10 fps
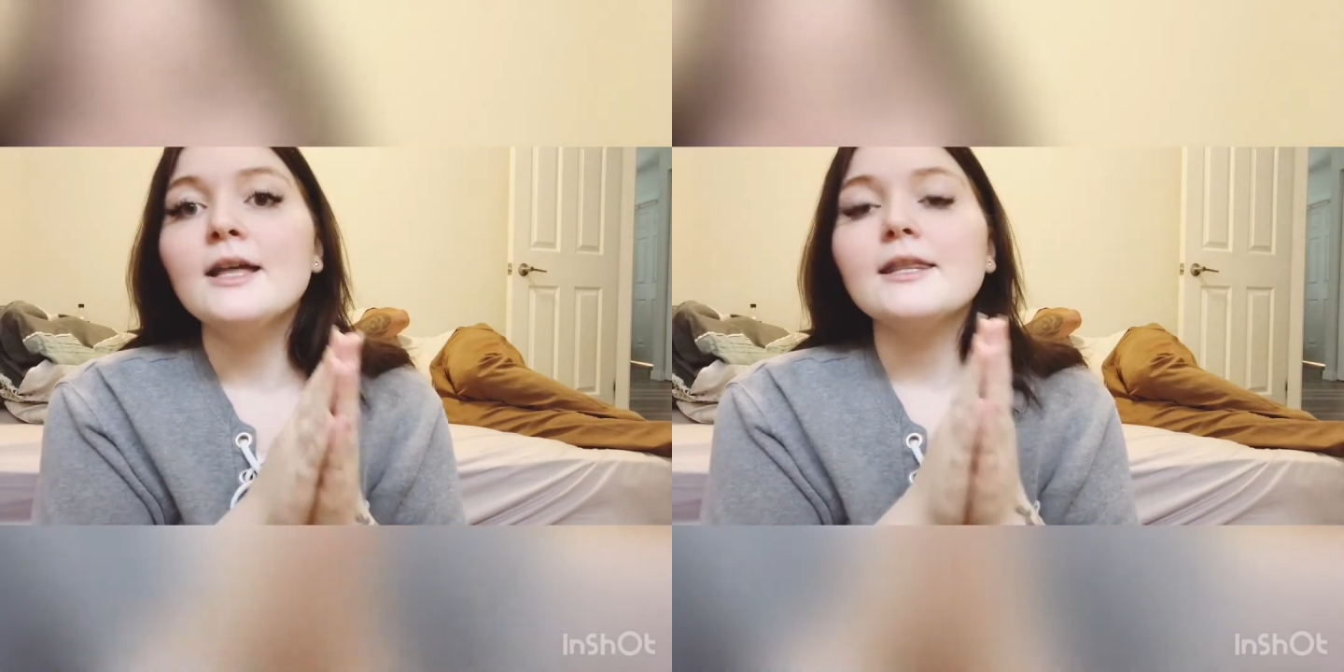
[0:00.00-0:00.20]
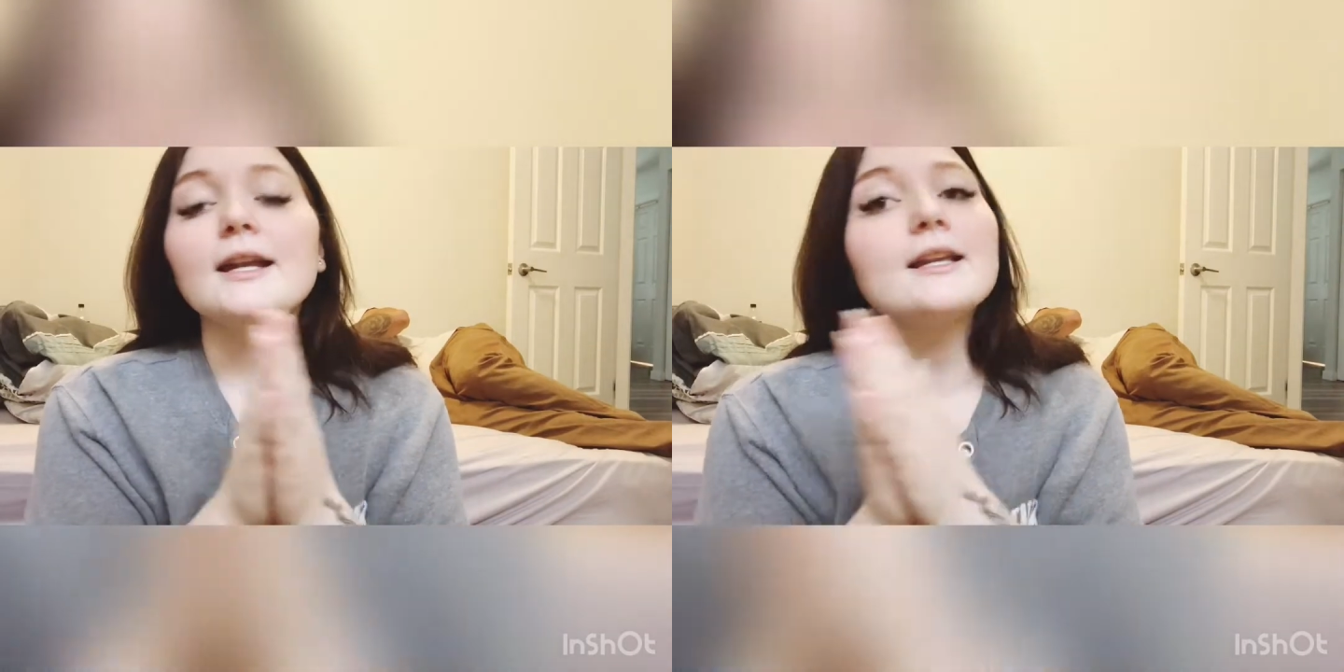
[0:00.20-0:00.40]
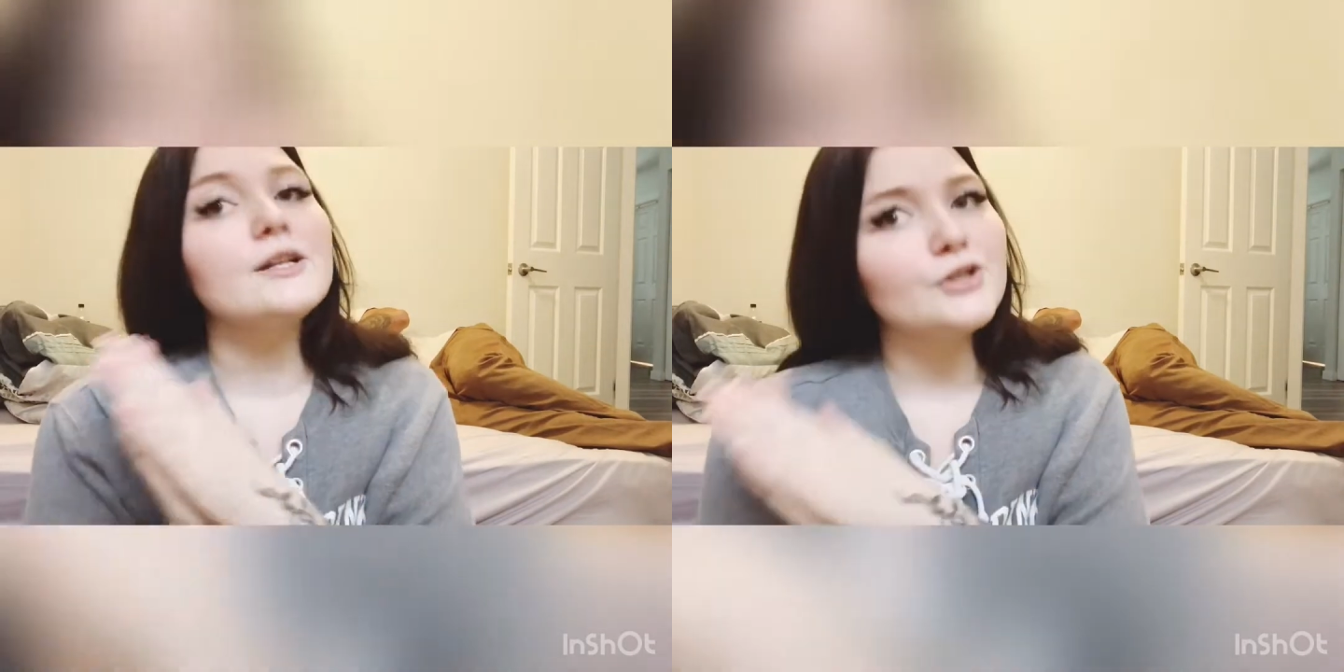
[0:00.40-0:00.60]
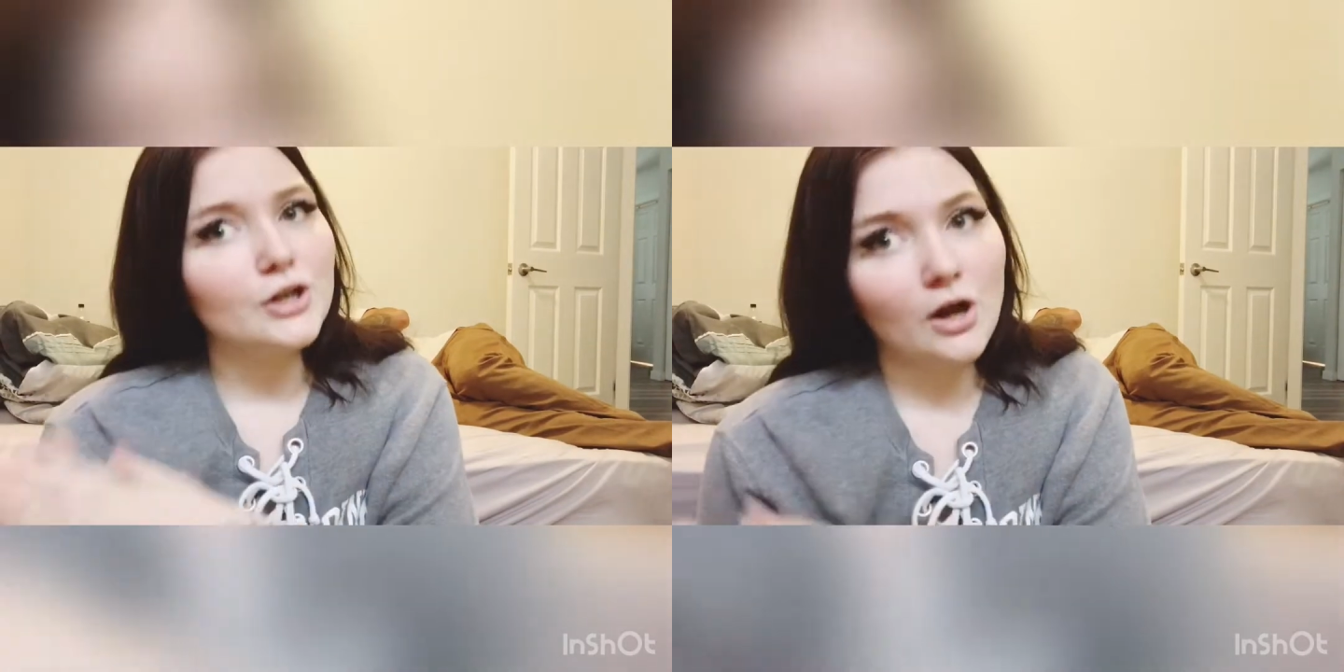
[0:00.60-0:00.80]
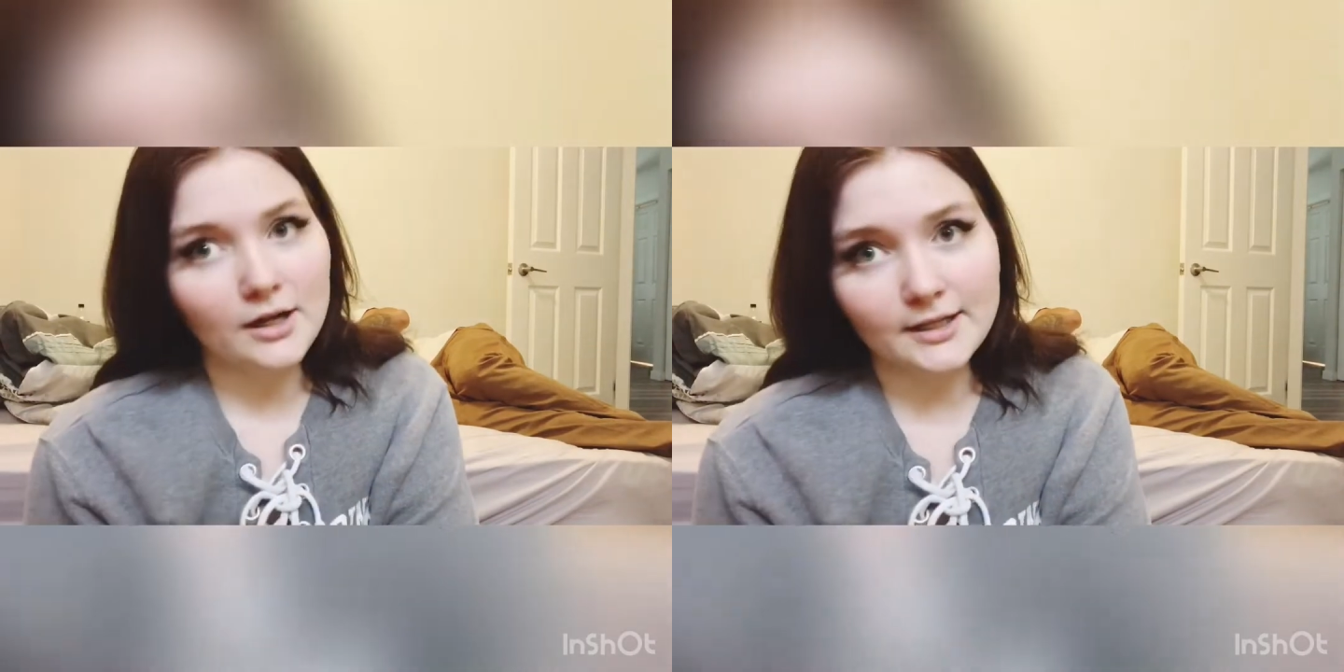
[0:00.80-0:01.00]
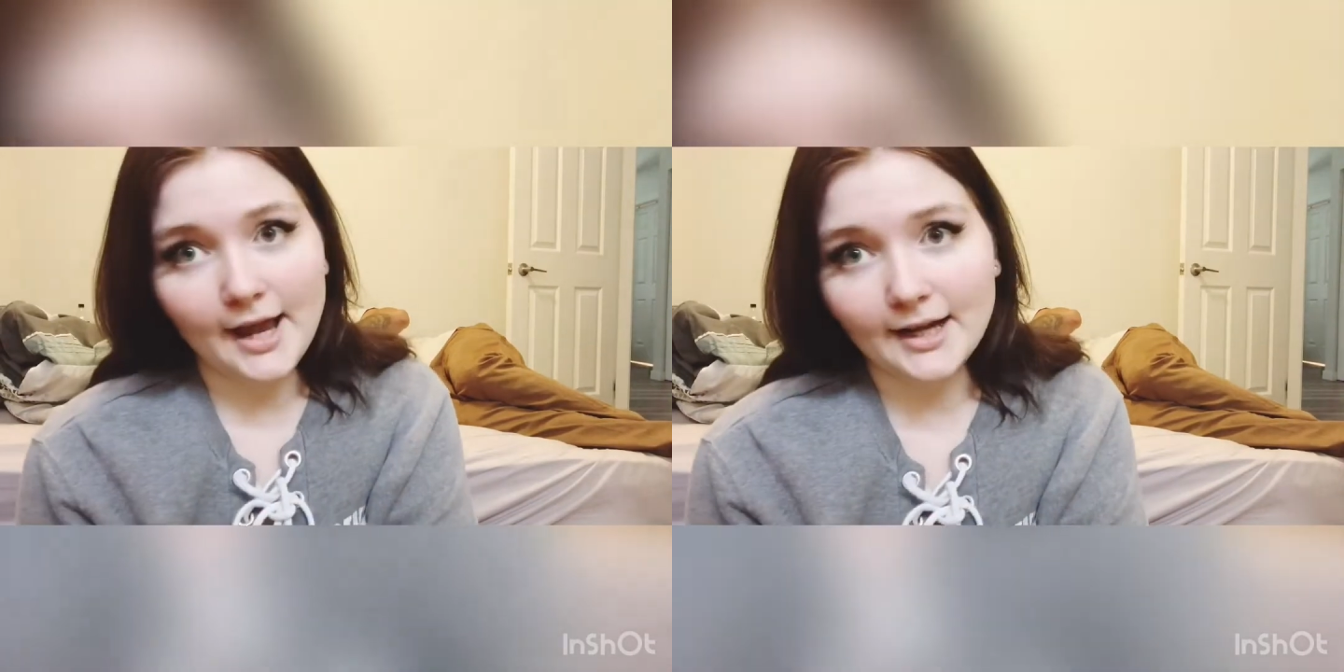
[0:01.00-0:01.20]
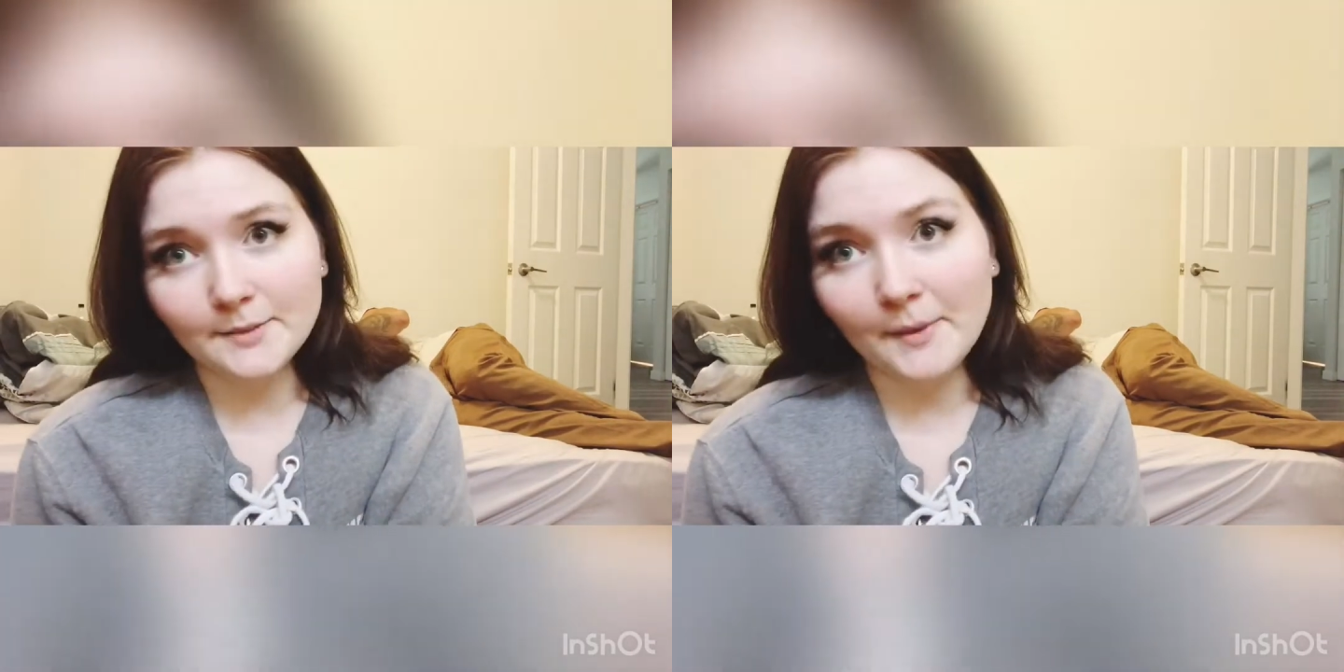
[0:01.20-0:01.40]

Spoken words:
that I needed to contact